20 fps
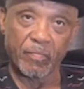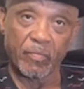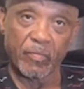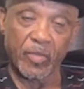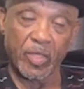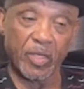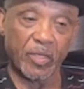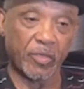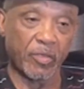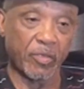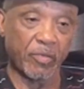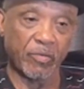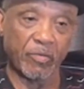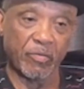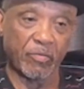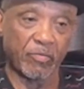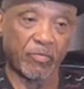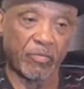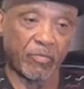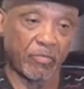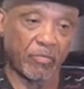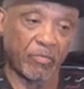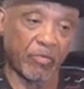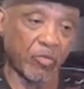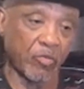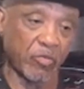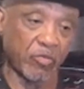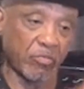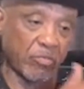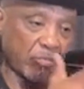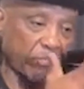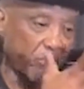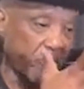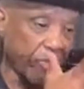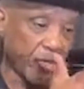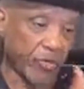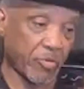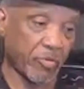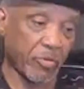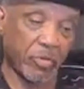Now, you
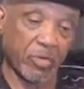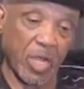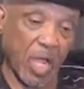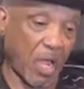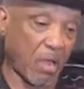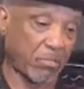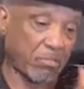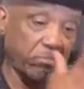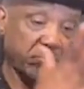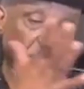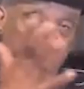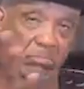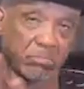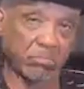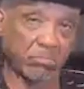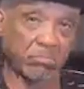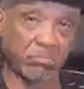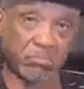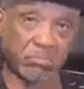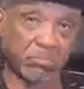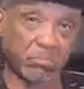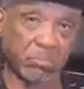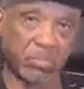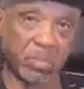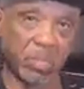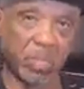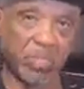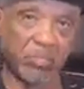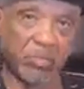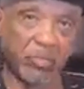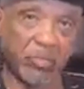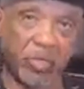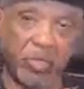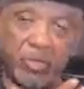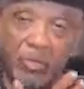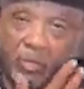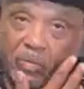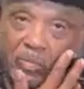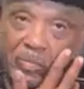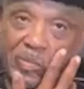murderer? No. You
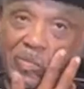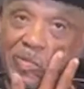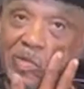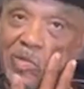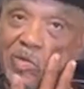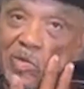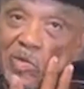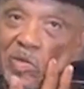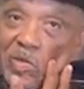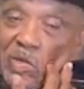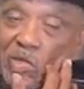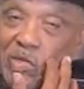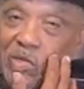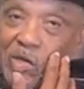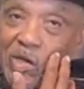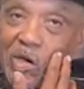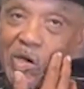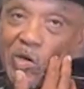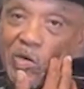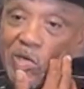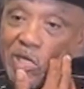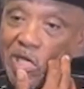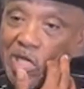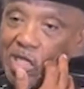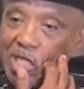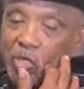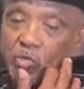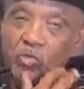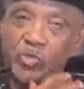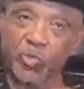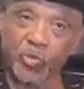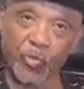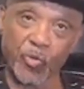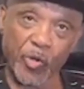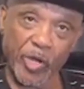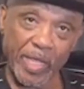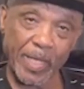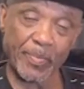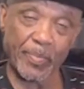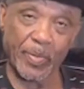know, all that, it was
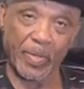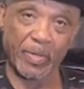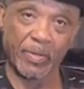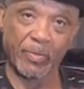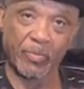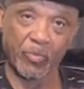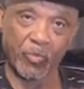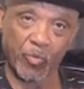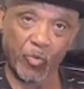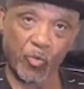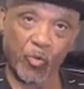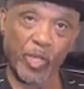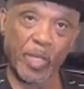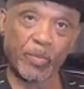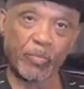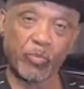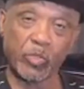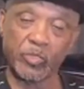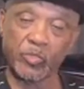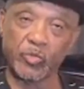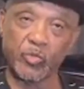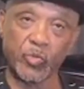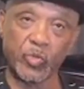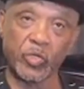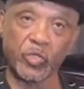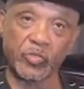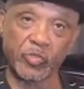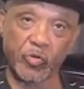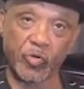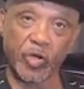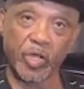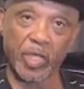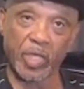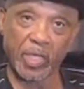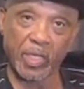rape. Rape was the worst crime.